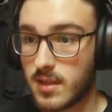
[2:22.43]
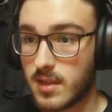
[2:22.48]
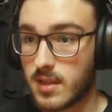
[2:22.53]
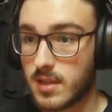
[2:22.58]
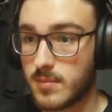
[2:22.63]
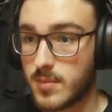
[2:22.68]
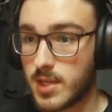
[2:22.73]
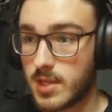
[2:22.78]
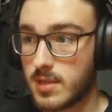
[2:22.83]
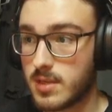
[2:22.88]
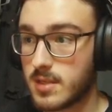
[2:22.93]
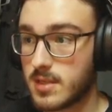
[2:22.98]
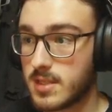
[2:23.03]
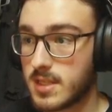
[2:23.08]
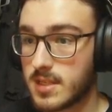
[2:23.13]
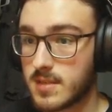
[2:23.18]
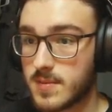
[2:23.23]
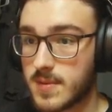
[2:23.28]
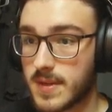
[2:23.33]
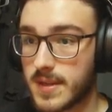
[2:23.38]
on the button, it
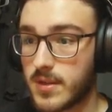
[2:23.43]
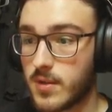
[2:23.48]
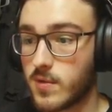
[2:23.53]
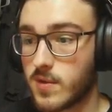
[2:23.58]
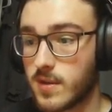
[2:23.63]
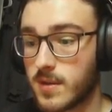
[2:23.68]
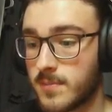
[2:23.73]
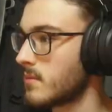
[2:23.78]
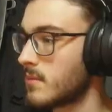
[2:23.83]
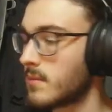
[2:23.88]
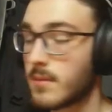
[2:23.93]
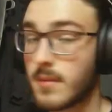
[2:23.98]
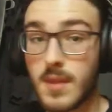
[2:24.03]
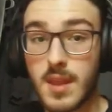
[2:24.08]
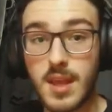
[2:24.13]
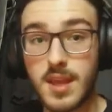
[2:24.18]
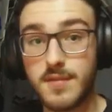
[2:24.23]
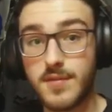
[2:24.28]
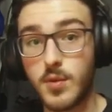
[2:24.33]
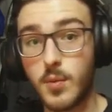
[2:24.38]
takes me into Google.
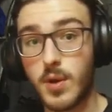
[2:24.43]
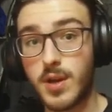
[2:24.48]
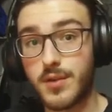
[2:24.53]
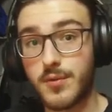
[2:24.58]
If you want